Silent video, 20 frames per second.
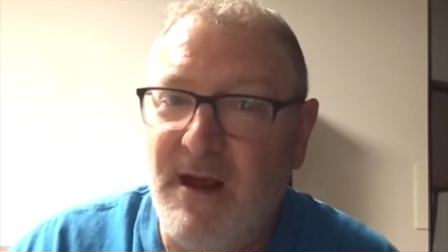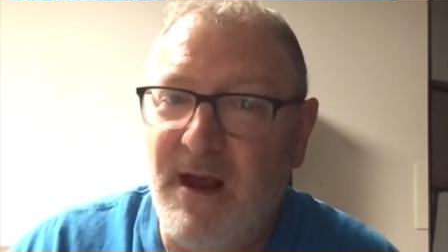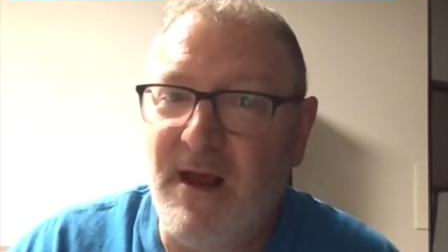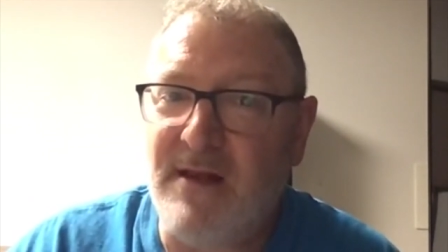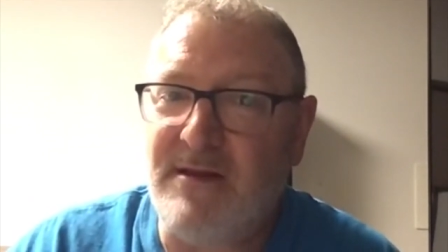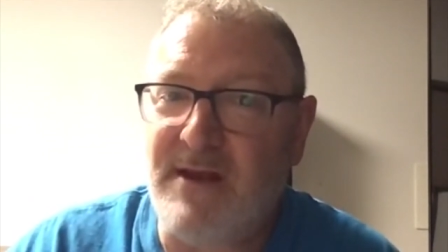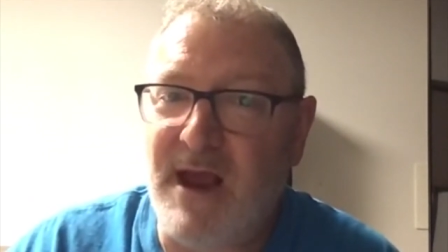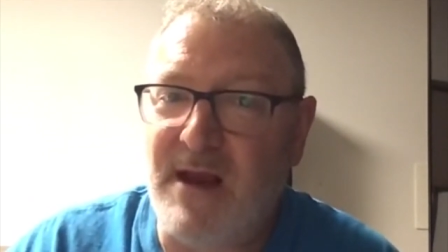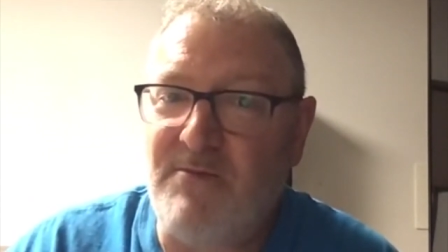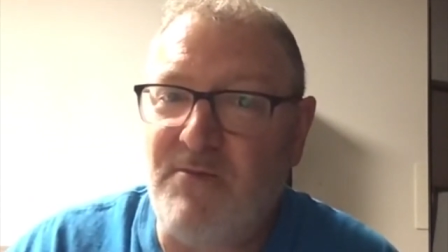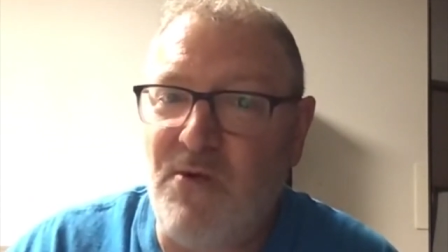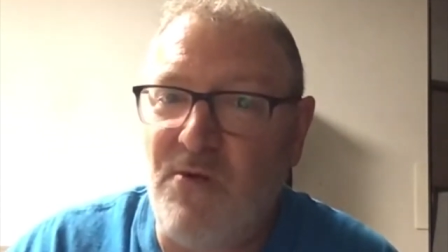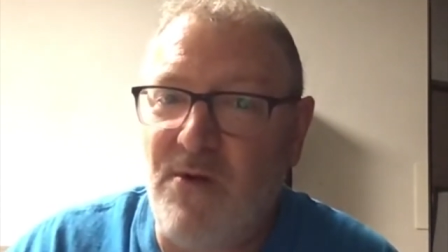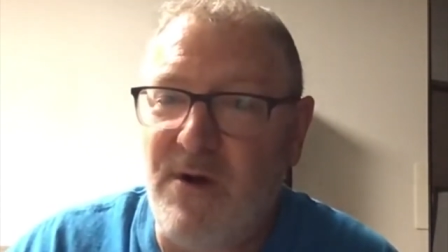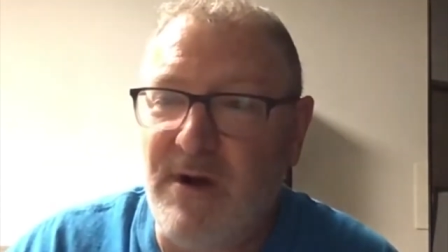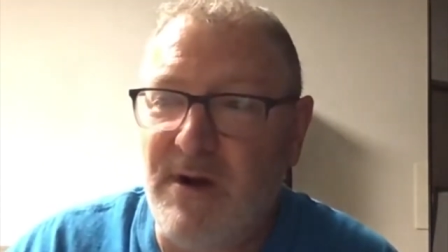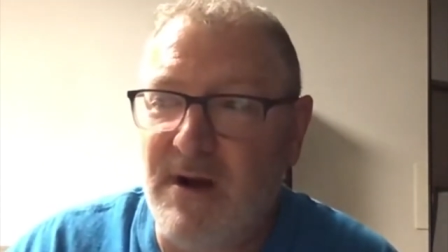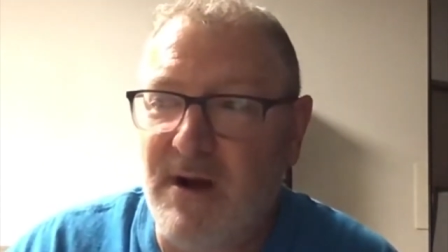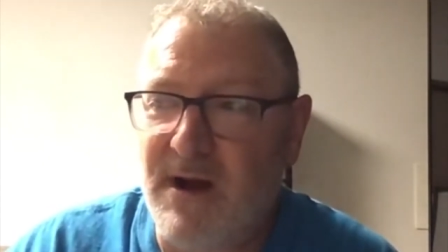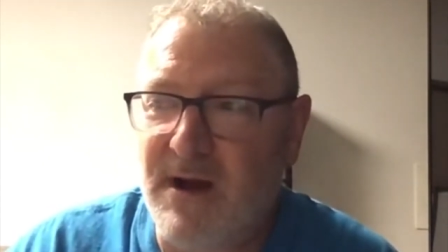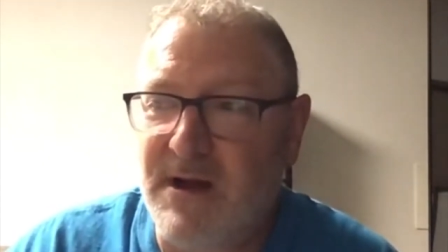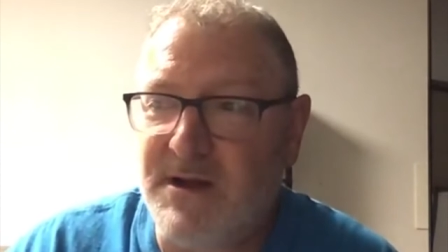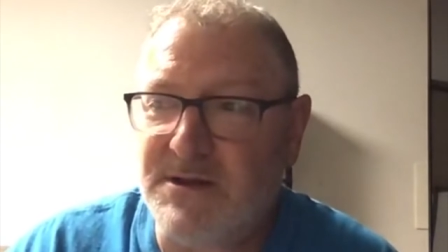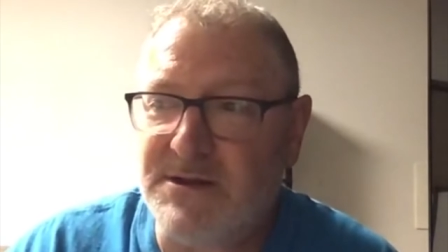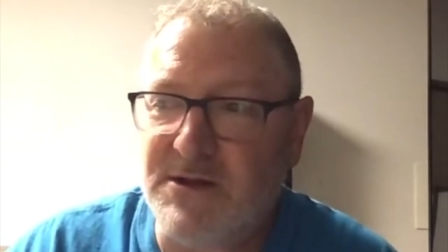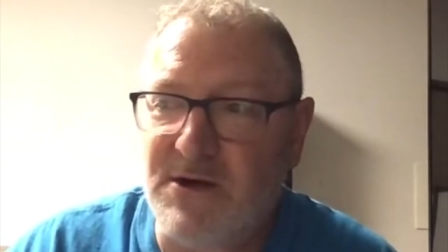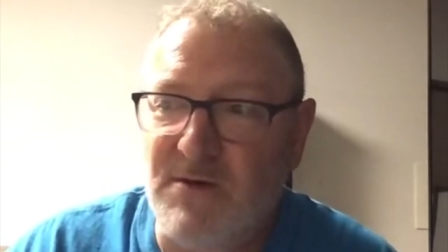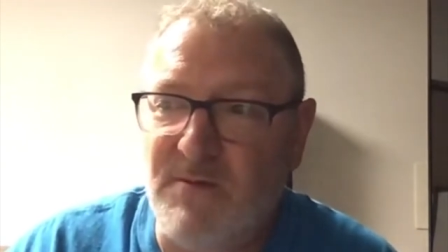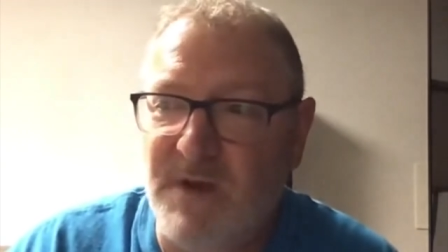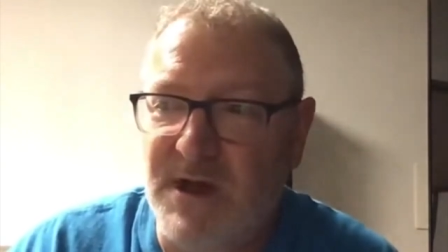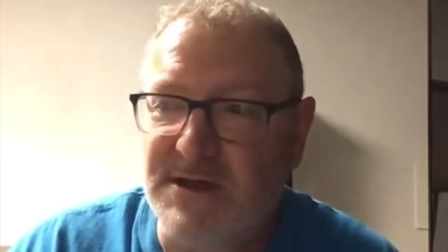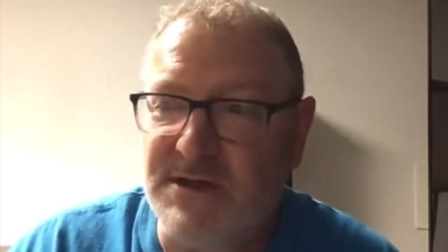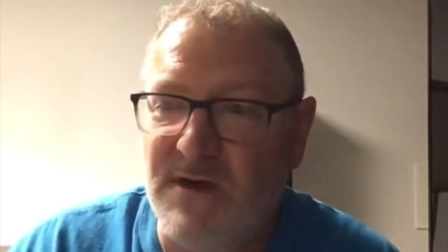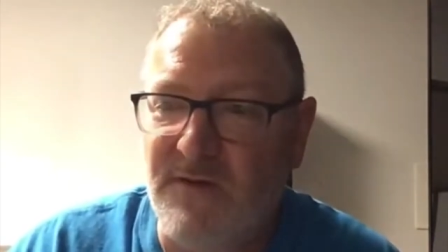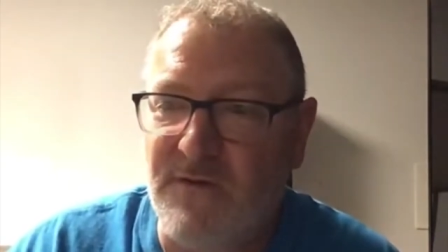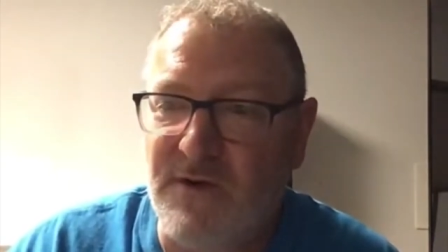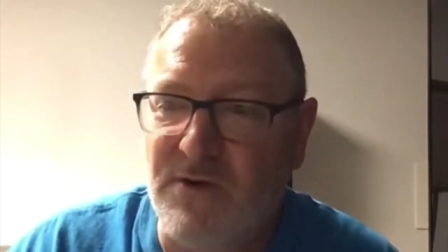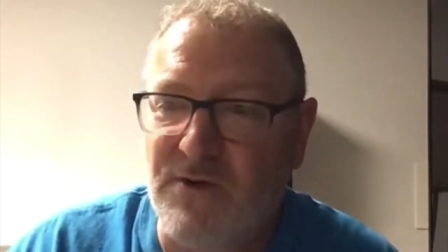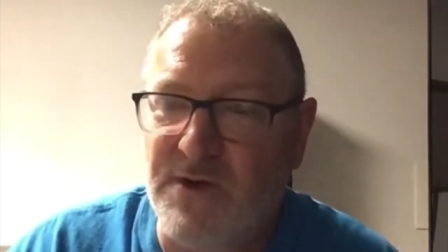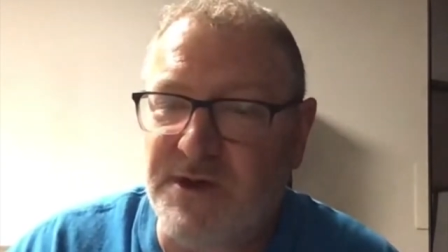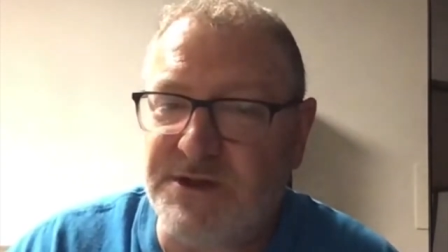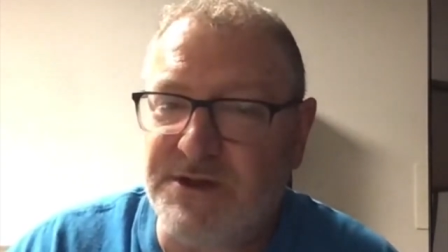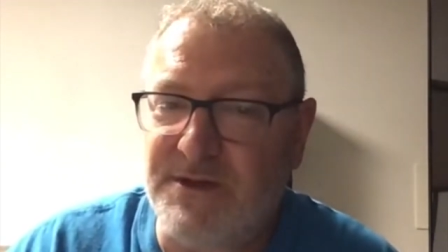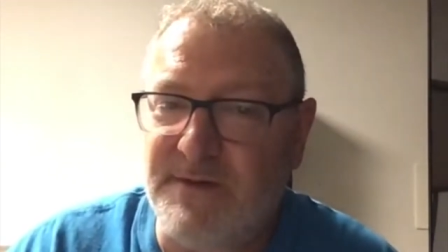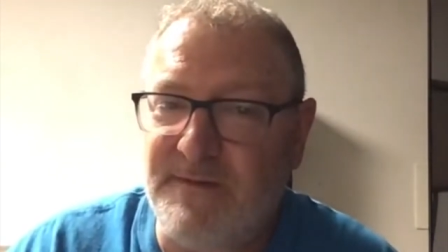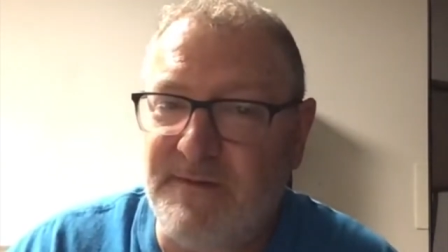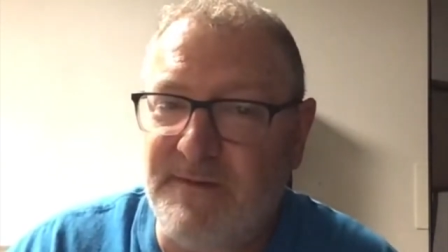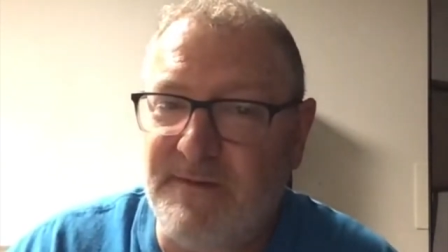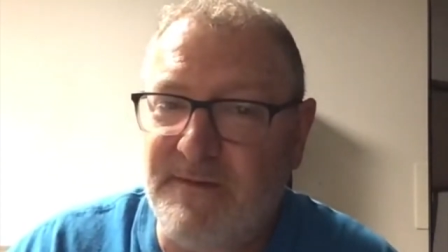At that point, I considered myself a Christian.